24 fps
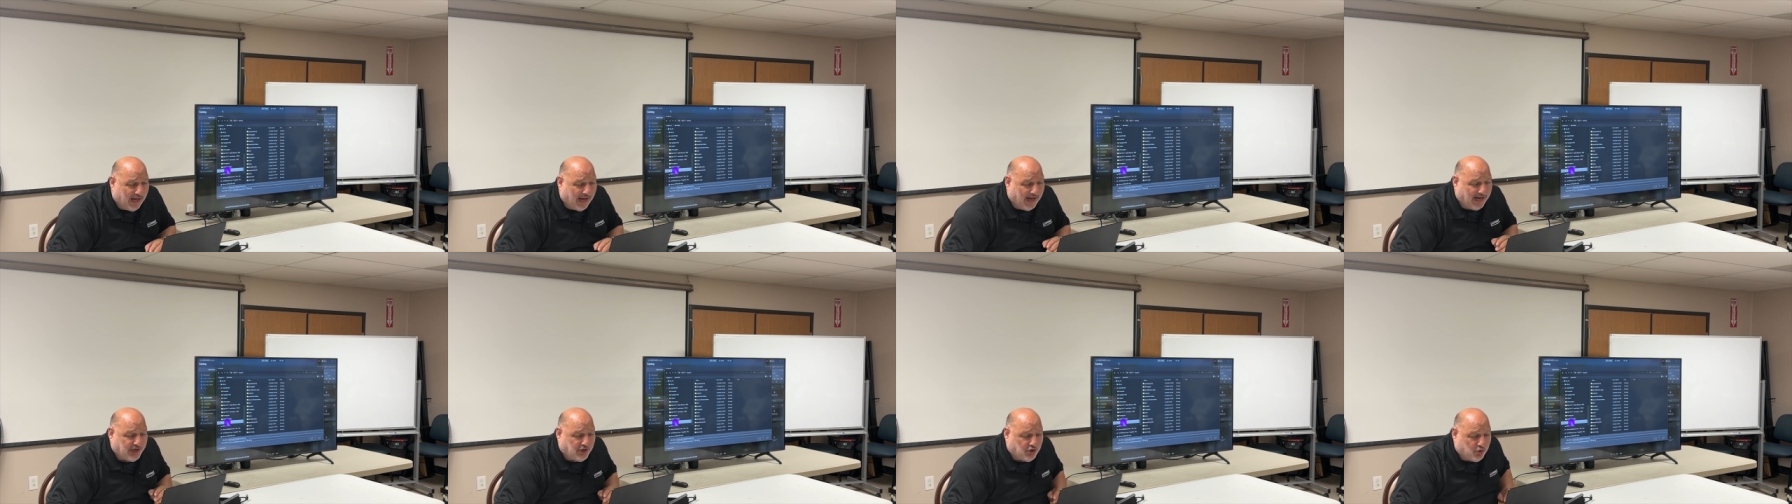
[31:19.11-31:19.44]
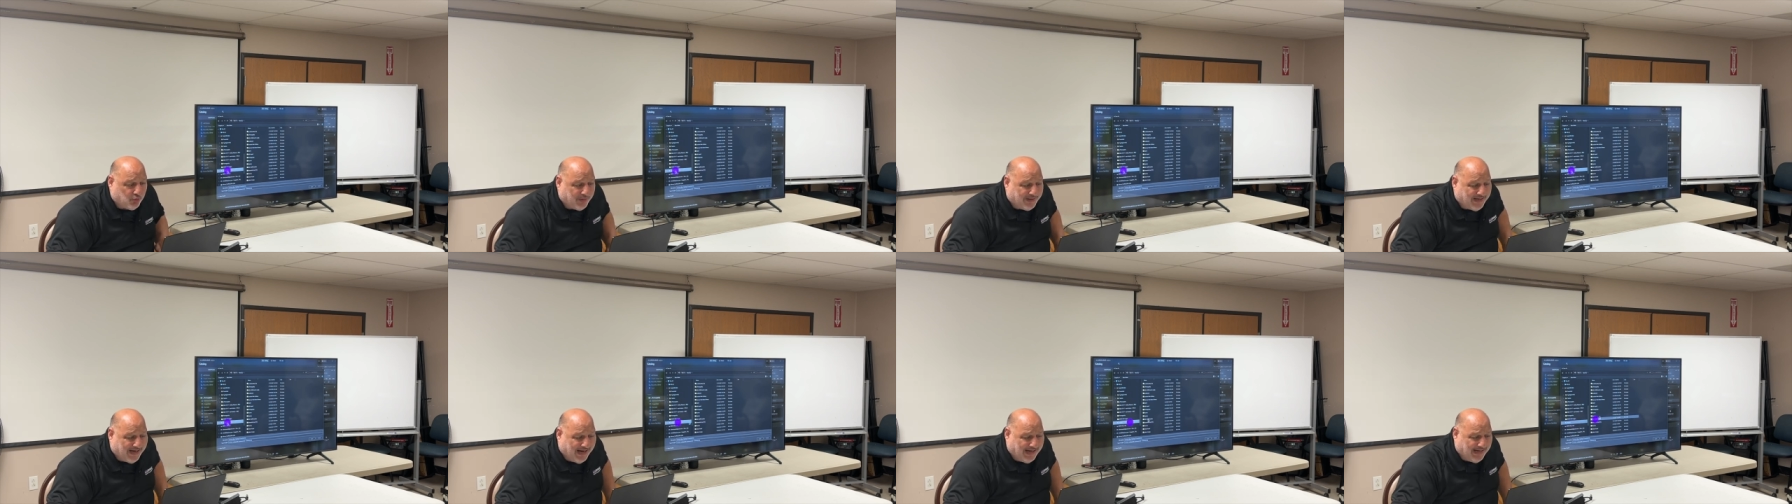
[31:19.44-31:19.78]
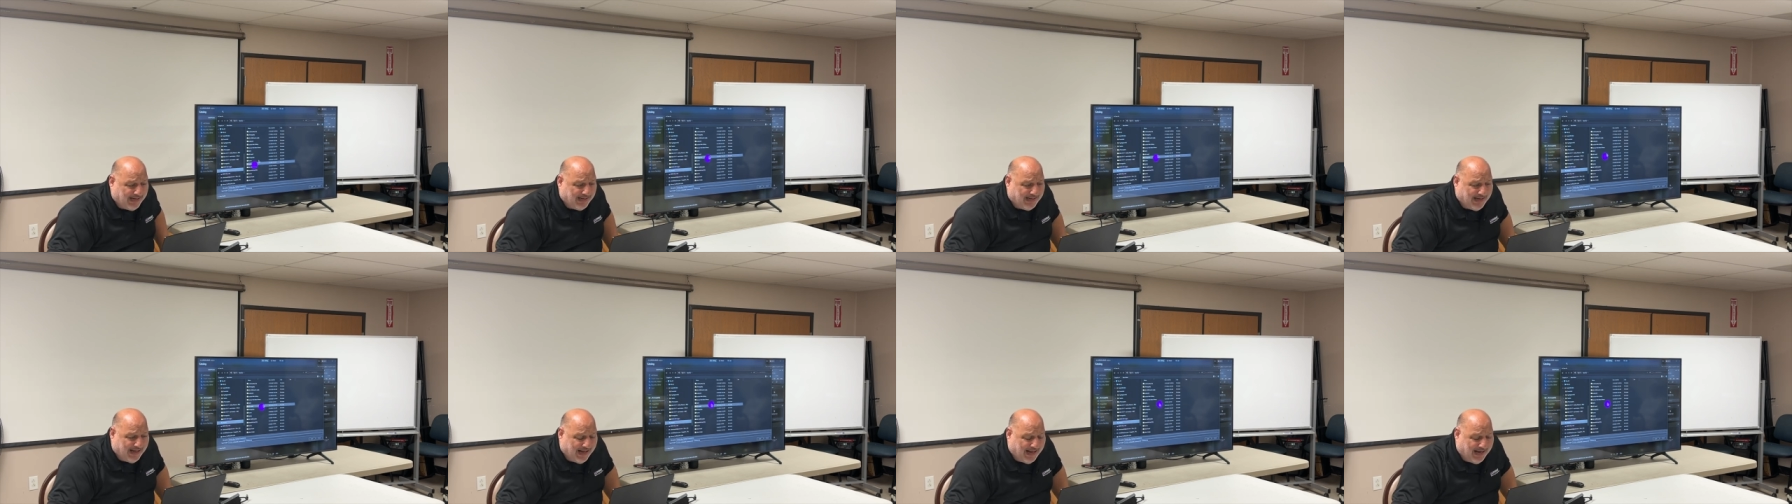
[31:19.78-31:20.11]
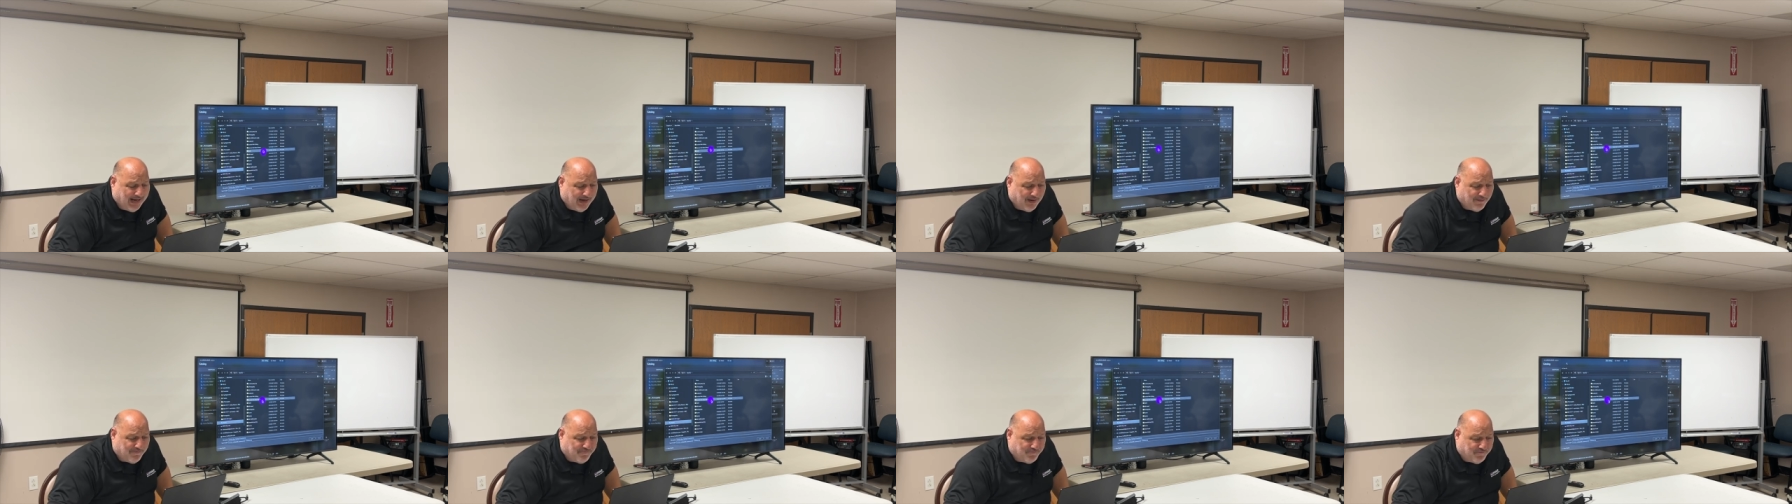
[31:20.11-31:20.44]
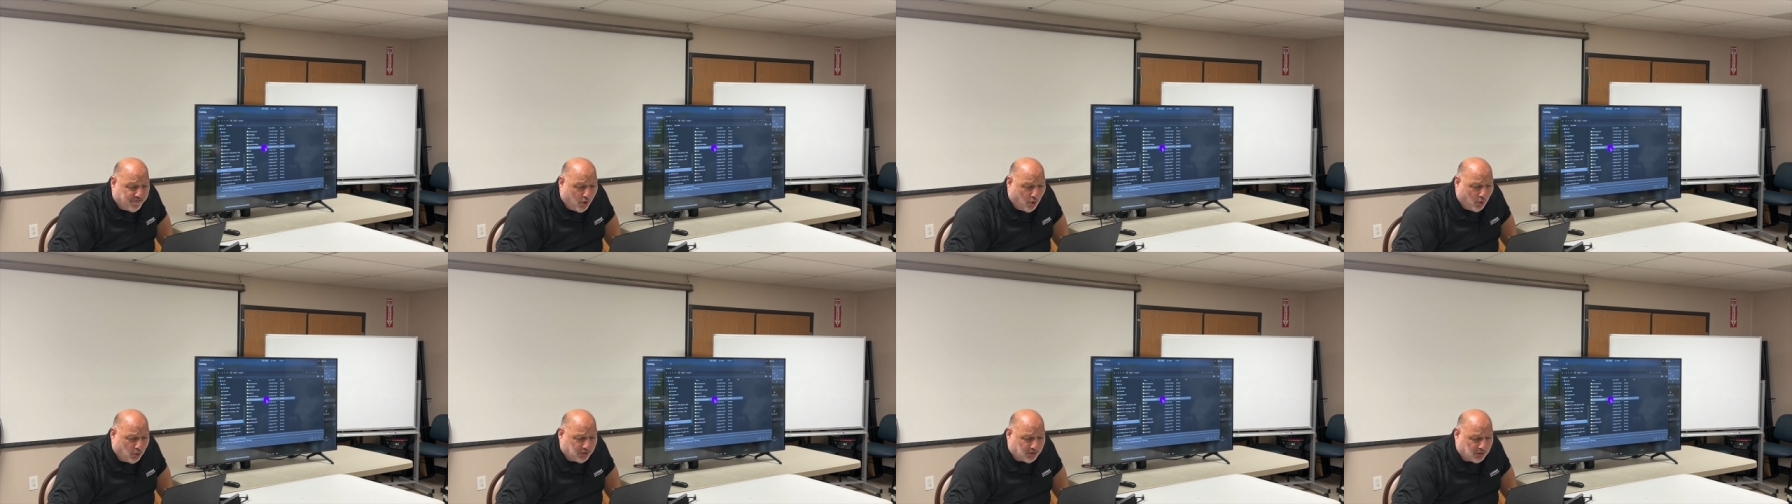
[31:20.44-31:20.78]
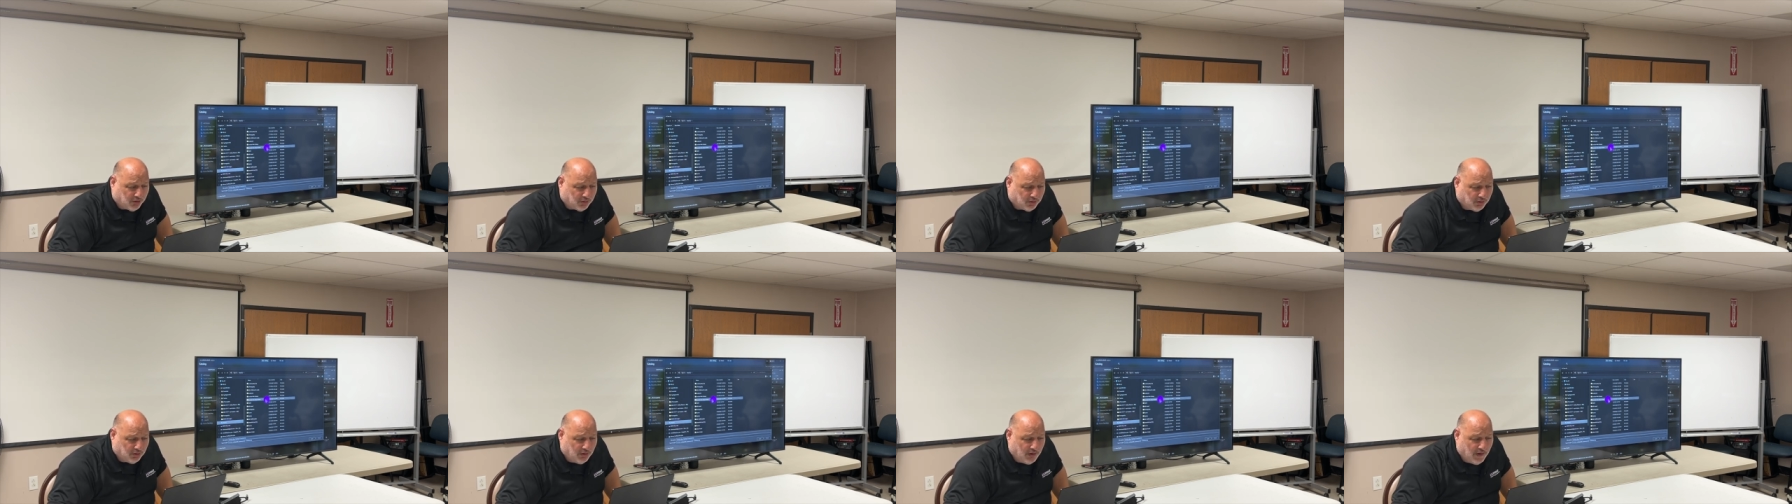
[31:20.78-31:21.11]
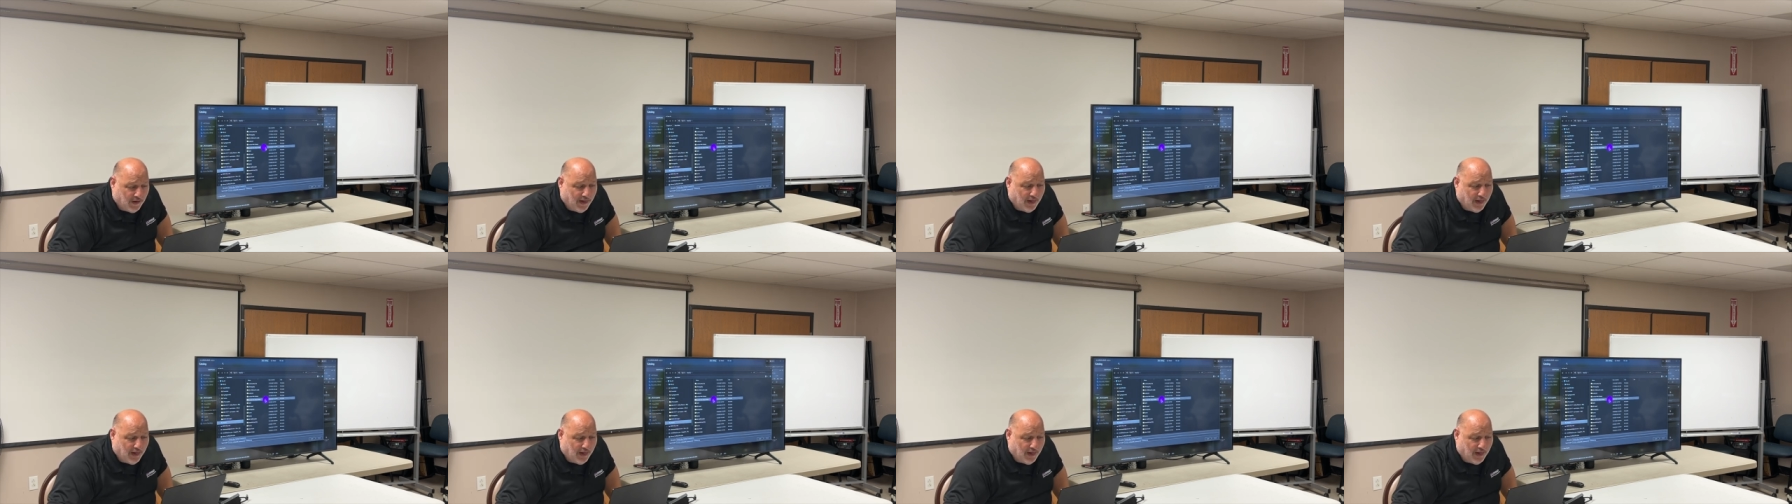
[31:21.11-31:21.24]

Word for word: I created a, folder